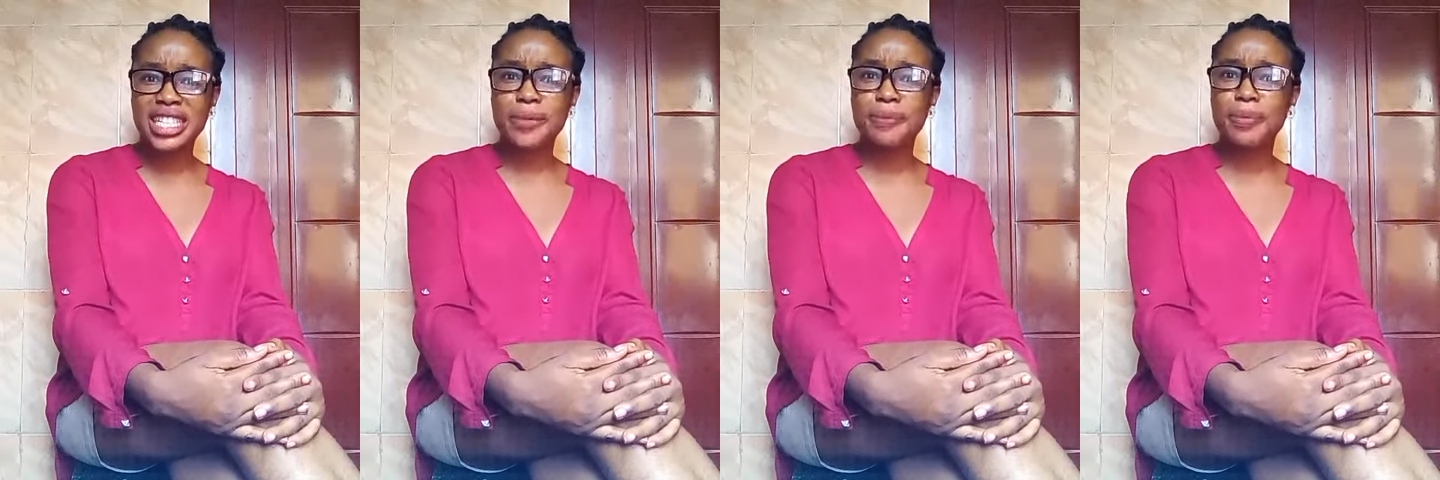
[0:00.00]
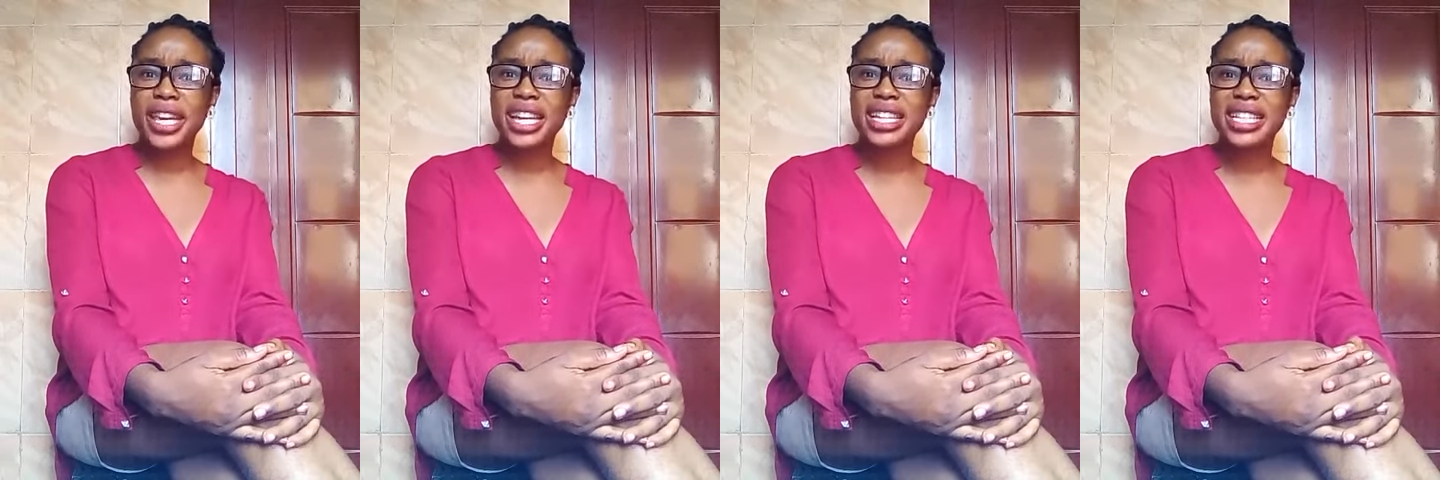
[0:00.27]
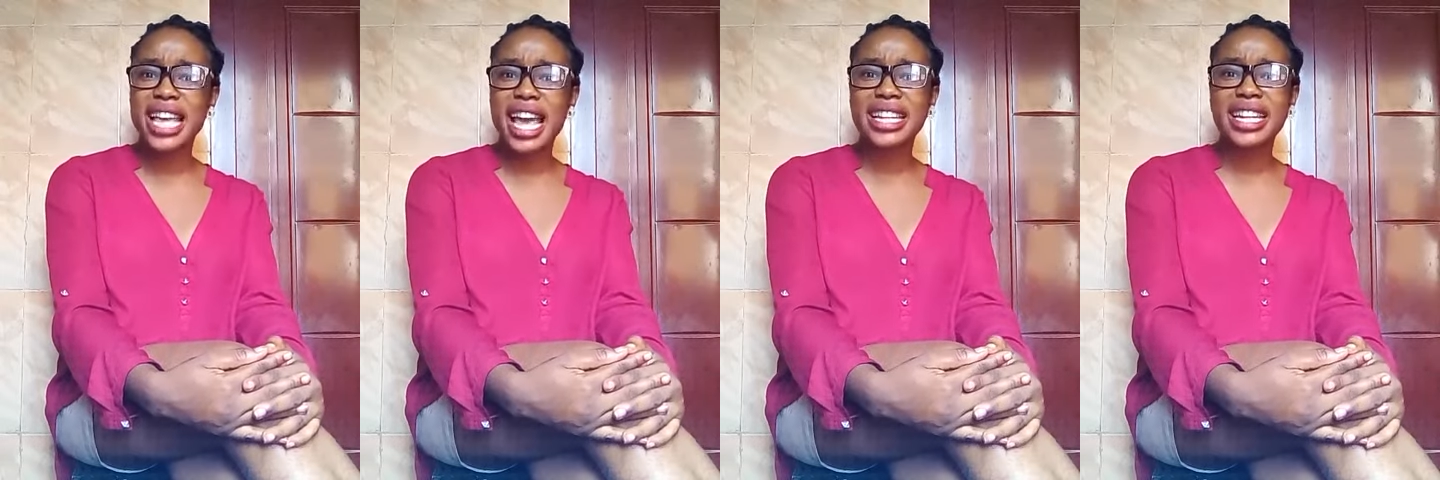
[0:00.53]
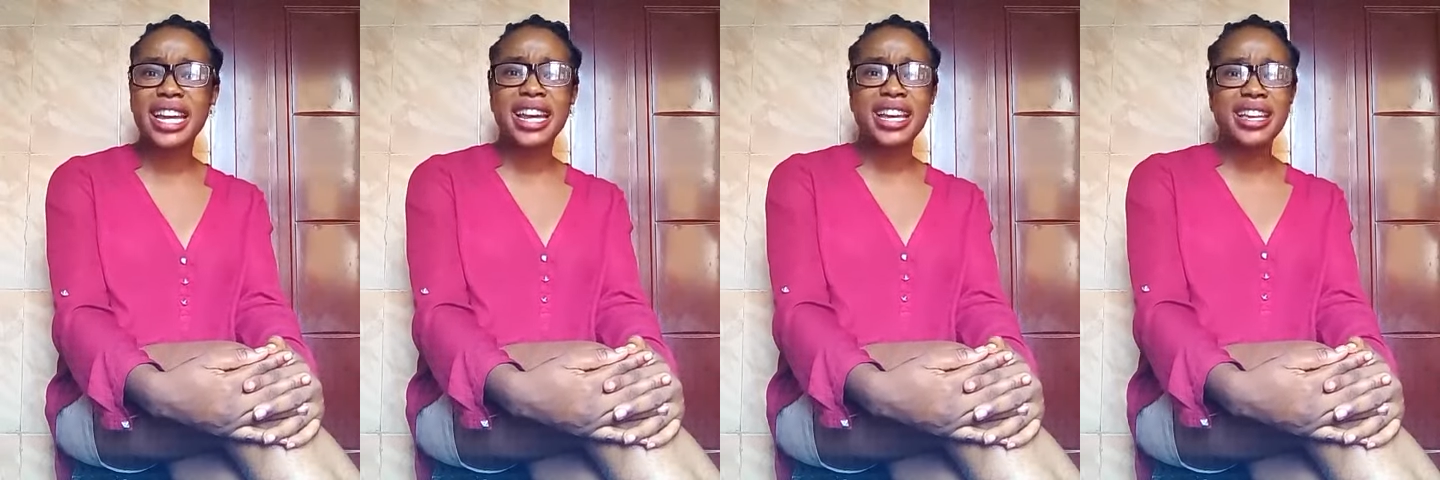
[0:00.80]

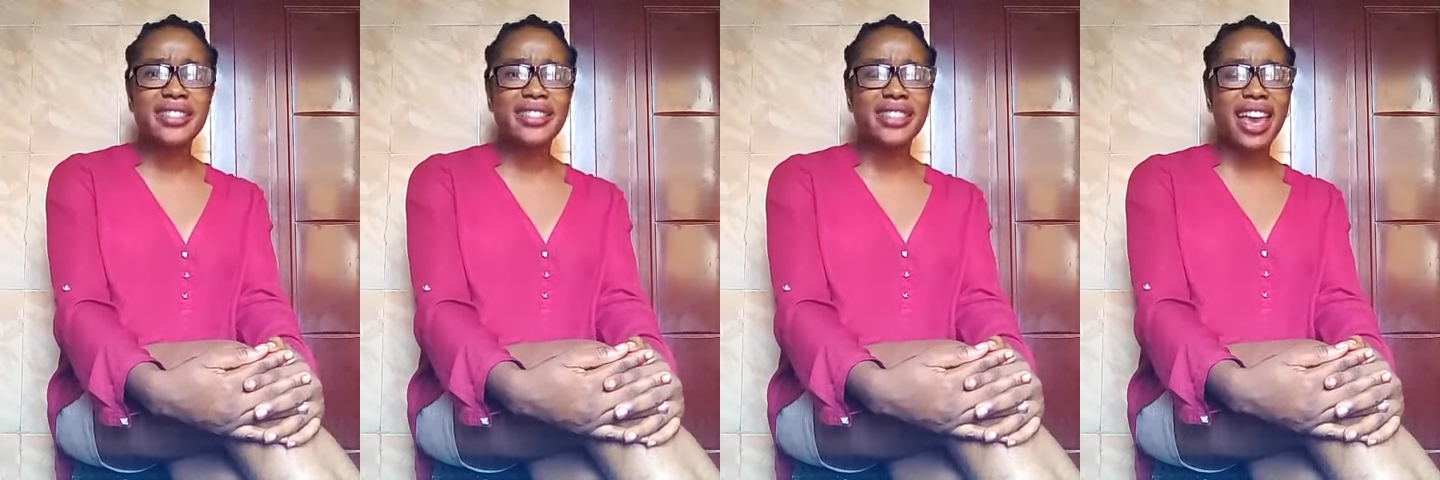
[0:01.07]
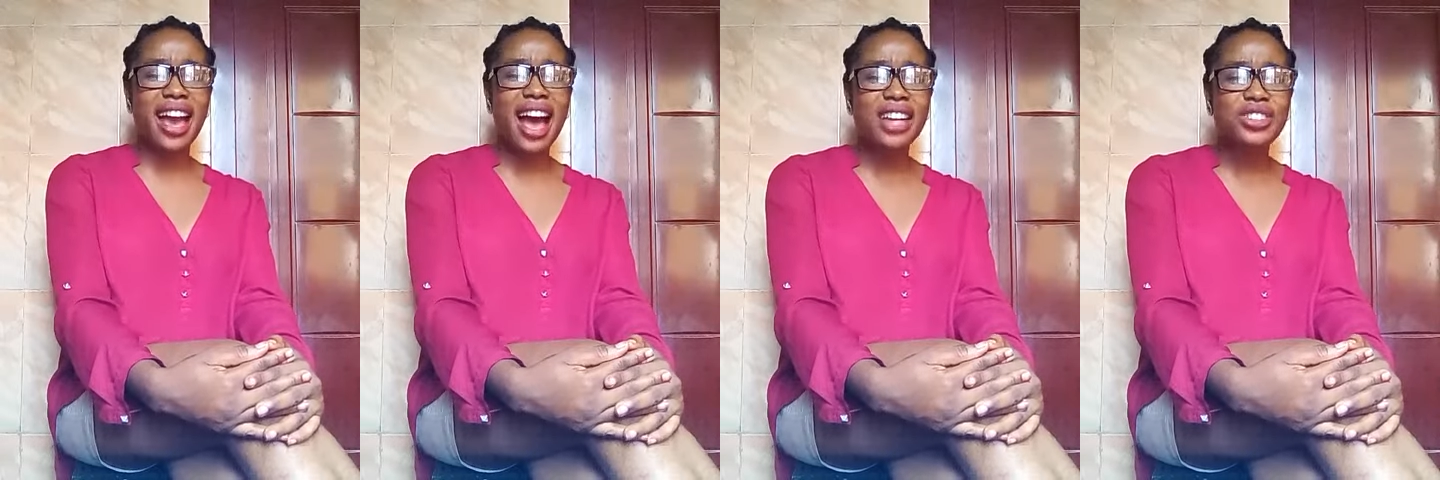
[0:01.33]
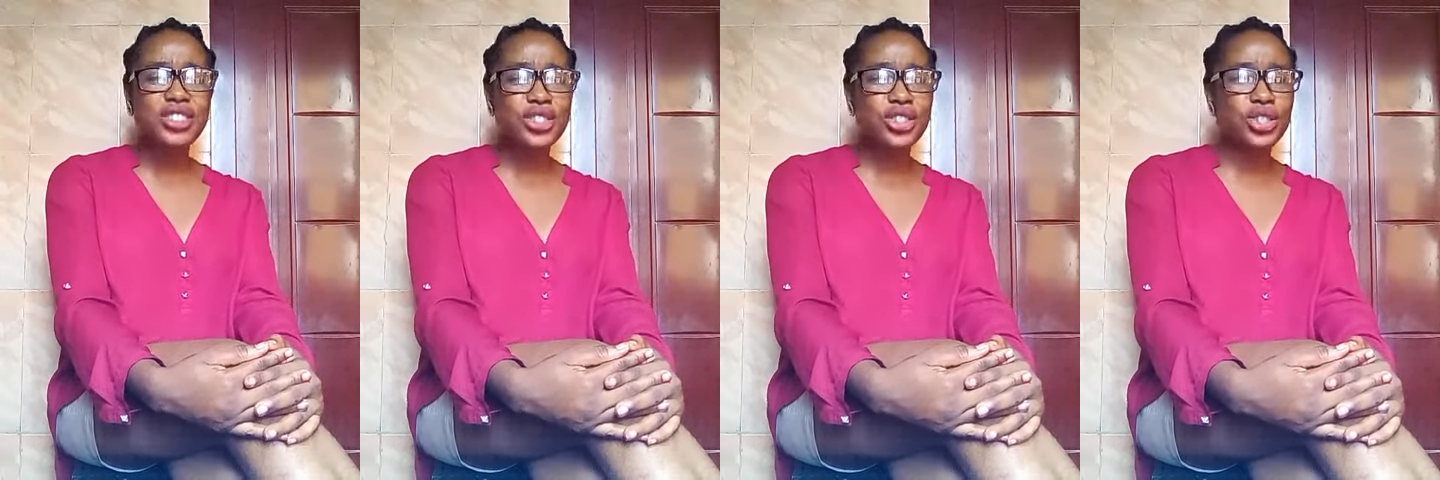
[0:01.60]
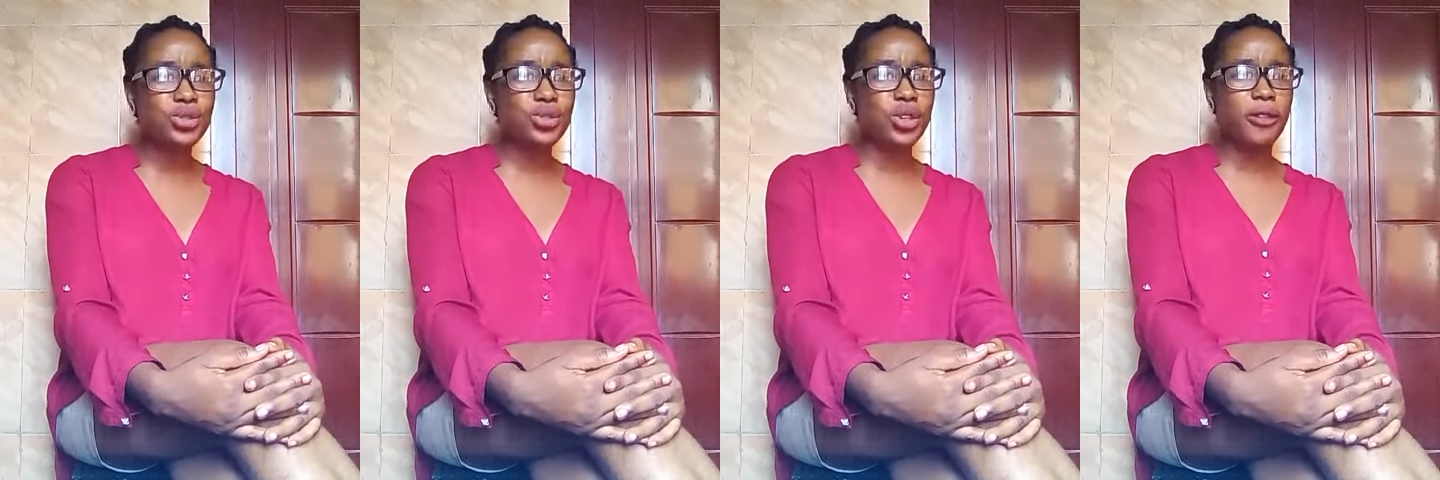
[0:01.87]
depicted the
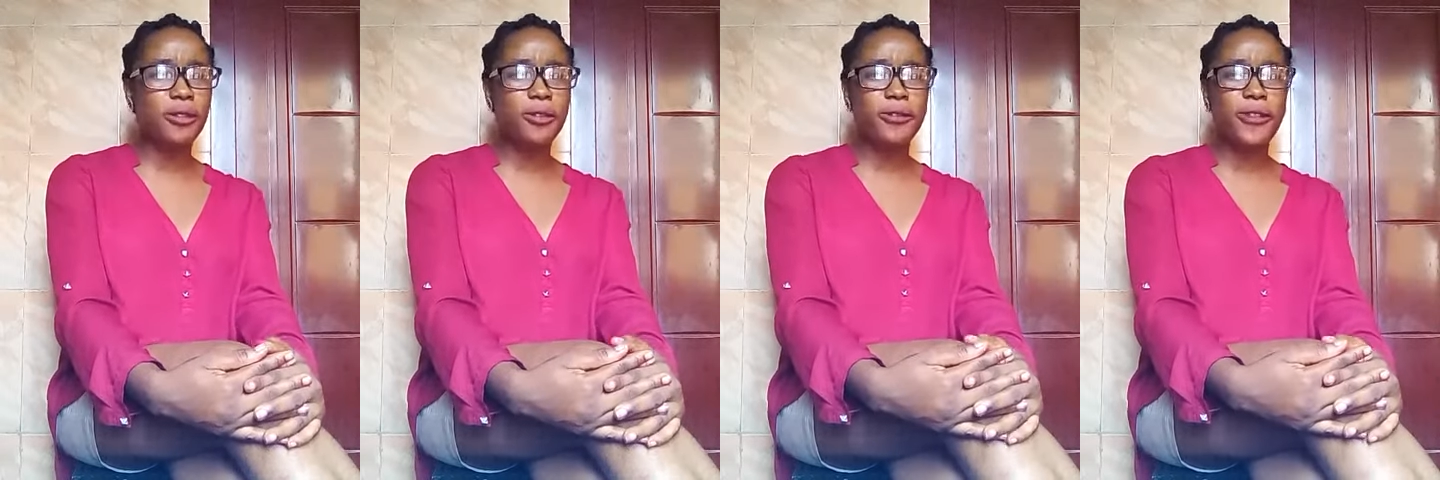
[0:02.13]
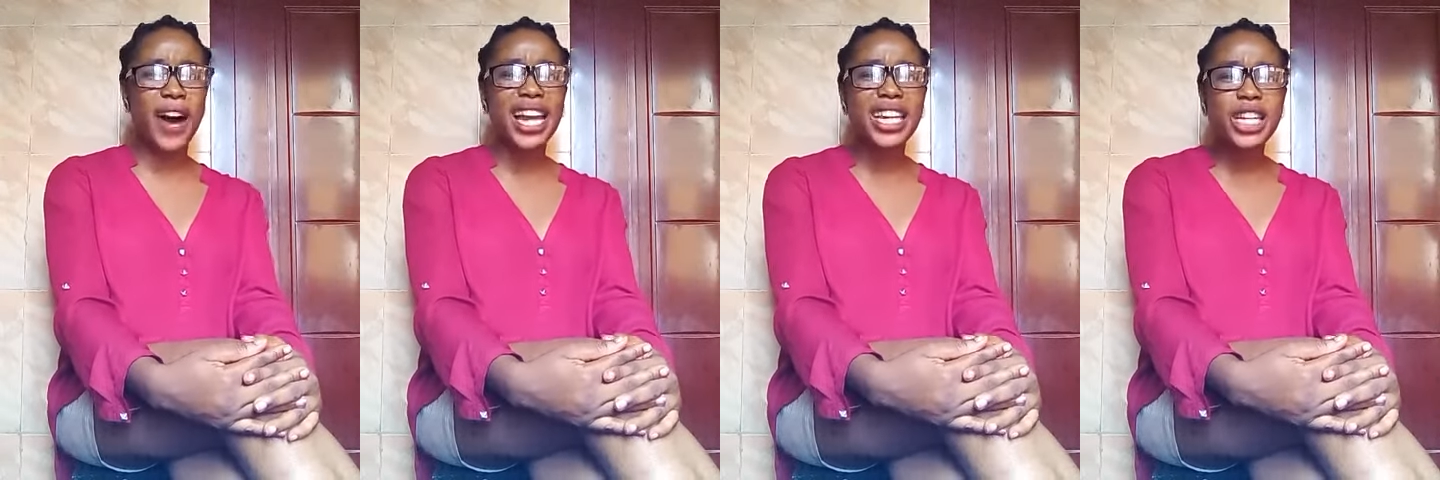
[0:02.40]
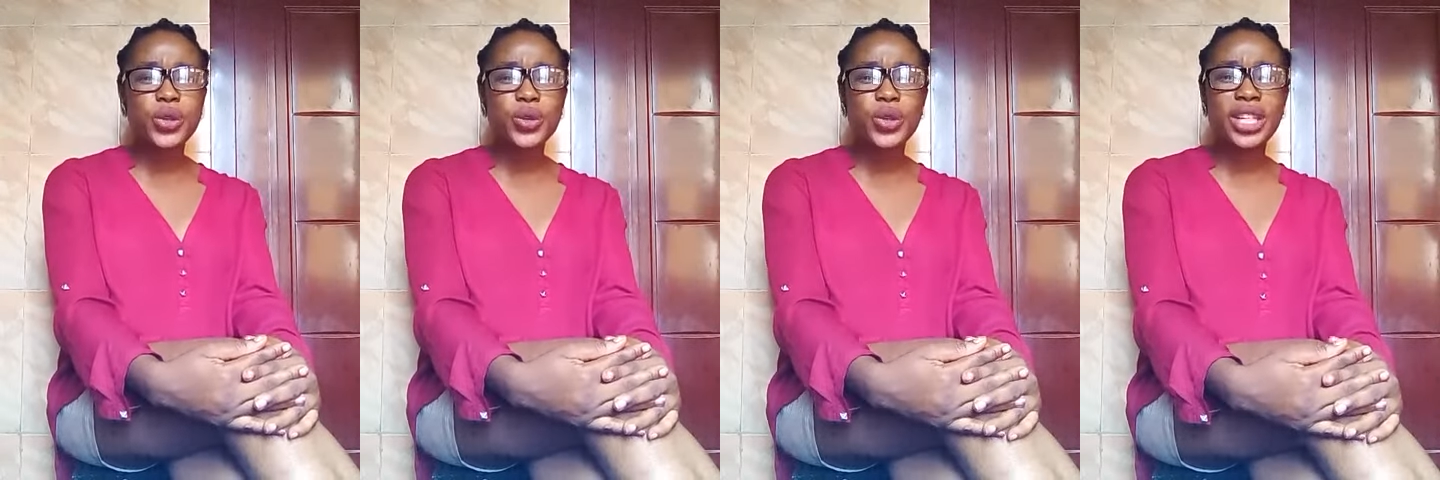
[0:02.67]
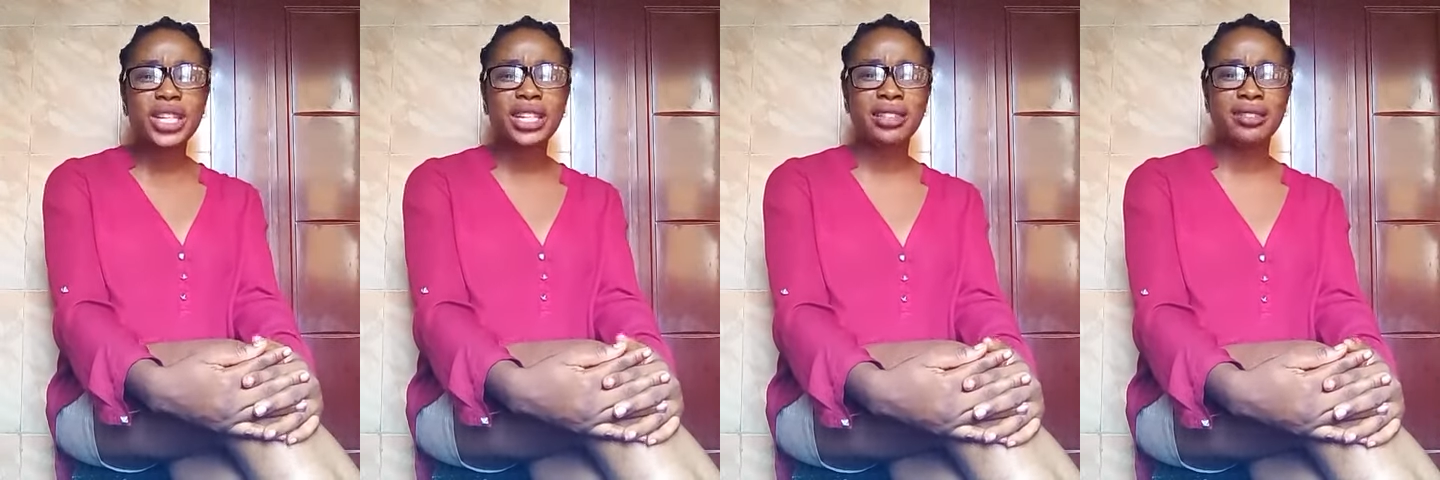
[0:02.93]
attitude of
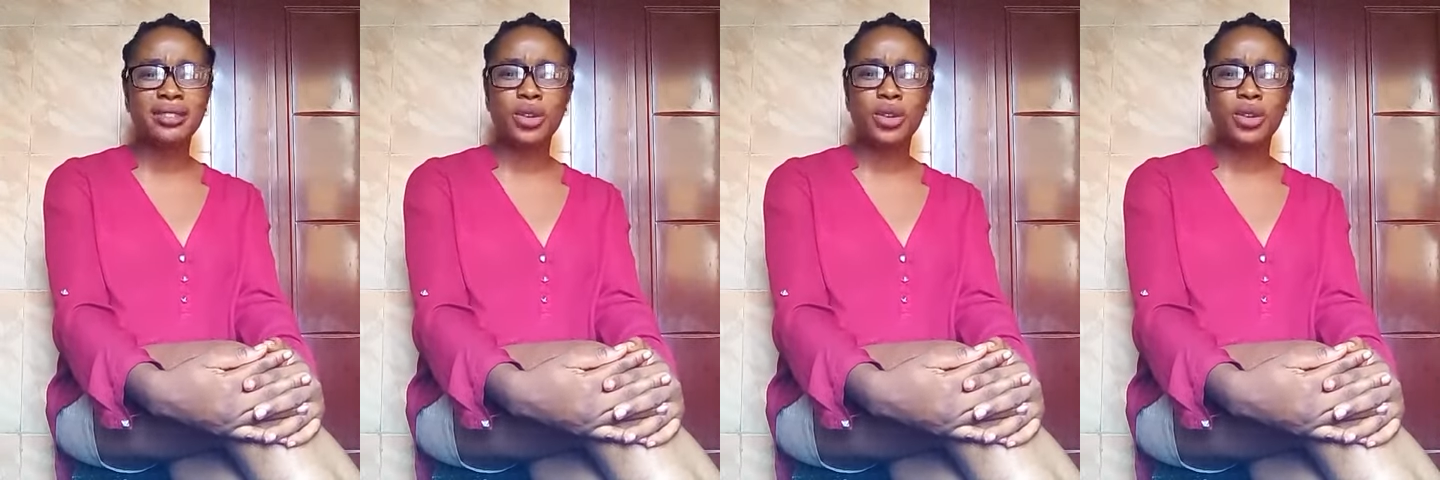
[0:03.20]
valuing